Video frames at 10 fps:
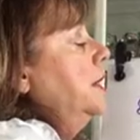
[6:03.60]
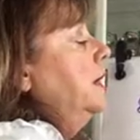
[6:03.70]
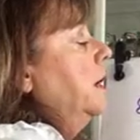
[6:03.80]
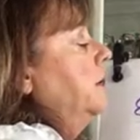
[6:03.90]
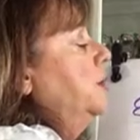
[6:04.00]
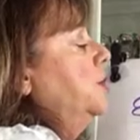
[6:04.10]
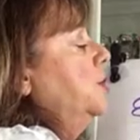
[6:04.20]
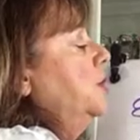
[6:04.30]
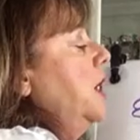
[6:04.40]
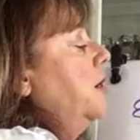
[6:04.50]
Now this
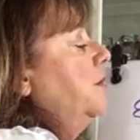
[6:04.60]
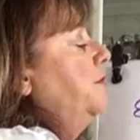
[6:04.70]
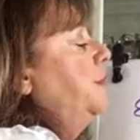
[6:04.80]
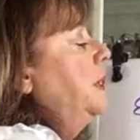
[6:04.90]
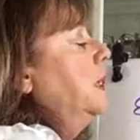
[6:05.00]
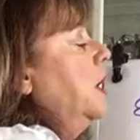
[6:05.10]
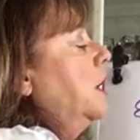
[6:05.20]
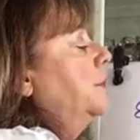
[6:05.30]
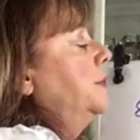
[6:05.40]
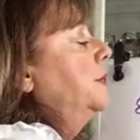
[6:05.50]
shelf
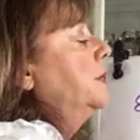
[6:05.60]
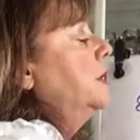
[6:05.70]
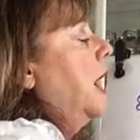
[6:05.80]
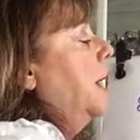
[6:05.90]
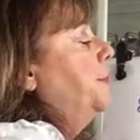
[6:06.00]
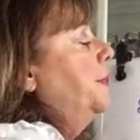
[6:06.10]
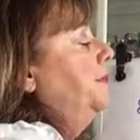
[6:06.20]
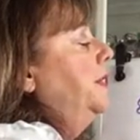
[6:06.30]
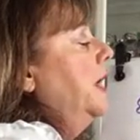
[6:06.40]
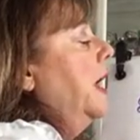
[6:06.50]
becomes the top
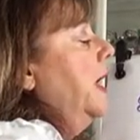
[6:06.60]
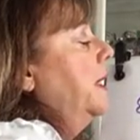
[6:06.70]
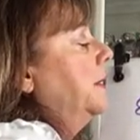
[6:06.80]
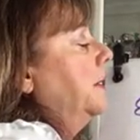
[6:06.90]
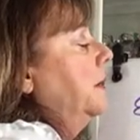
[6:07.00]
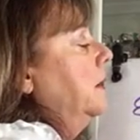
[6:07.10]
of the A.